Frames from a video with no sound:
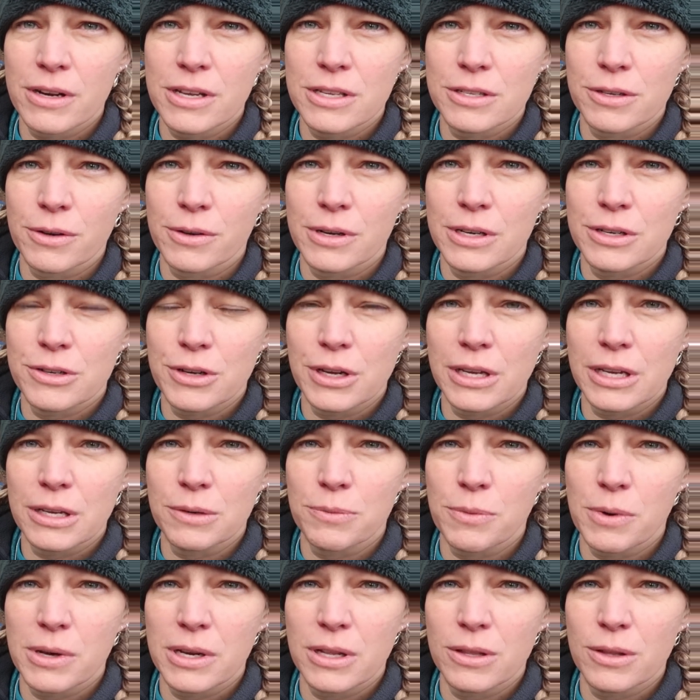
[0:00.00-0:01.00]
He's already
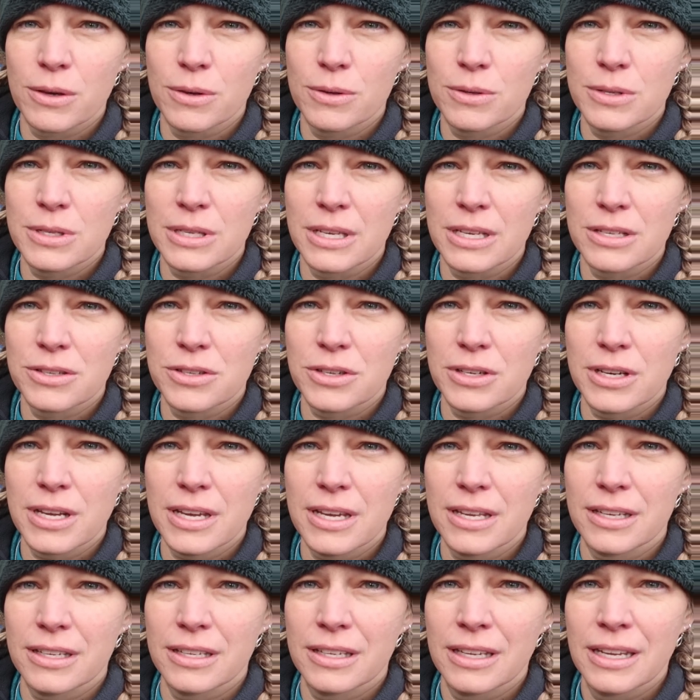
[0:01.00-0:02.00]
drinking one of those
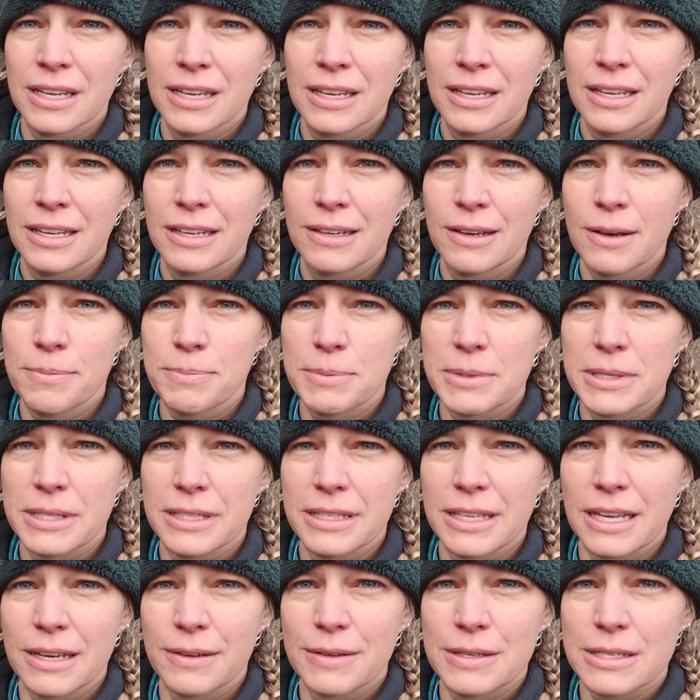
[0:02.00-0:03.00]
yesterday and oops,
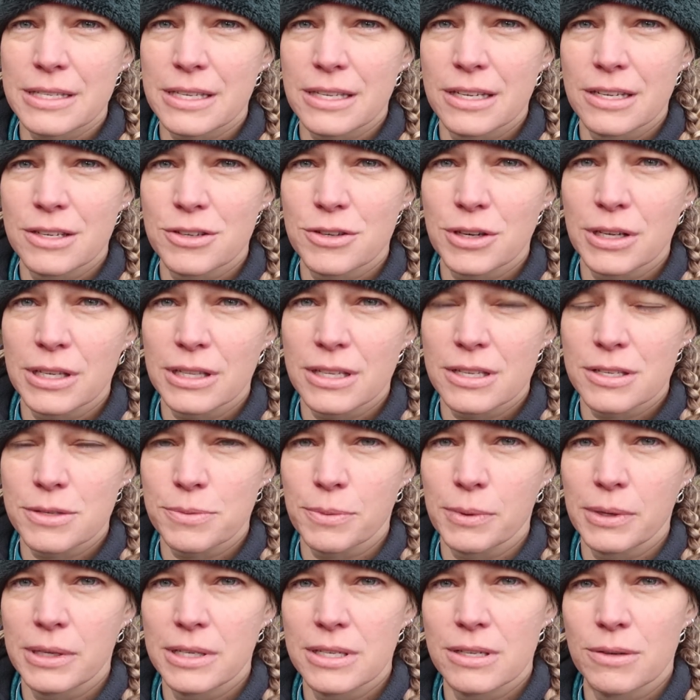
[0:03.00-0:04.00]
now he's gonna drink this
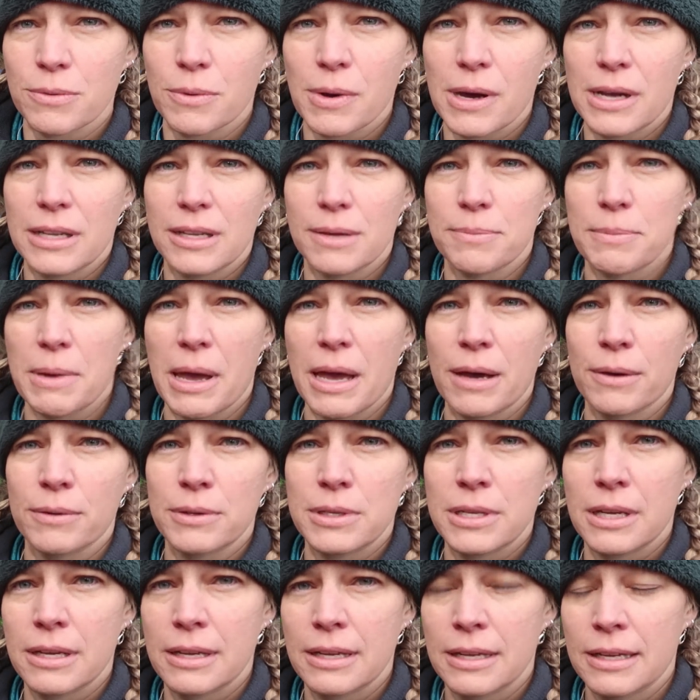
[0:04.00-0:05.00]
one while I'm
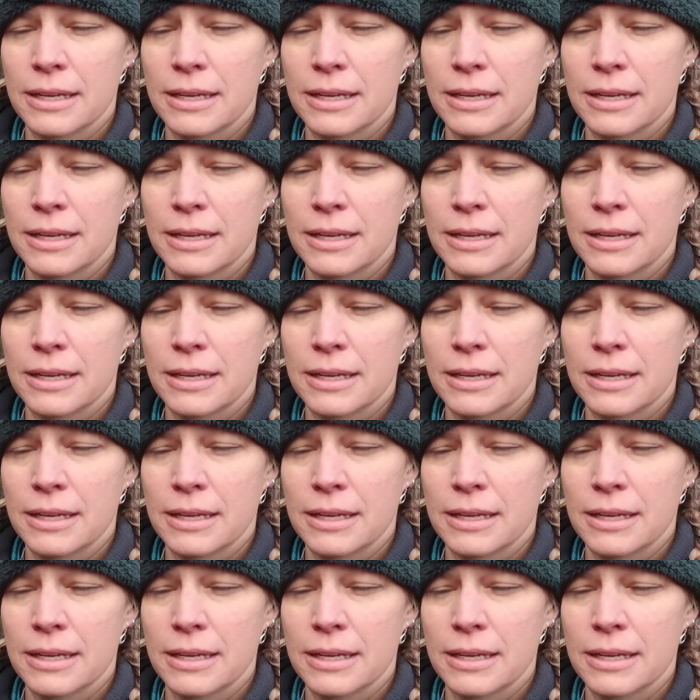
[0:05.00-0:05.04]
out.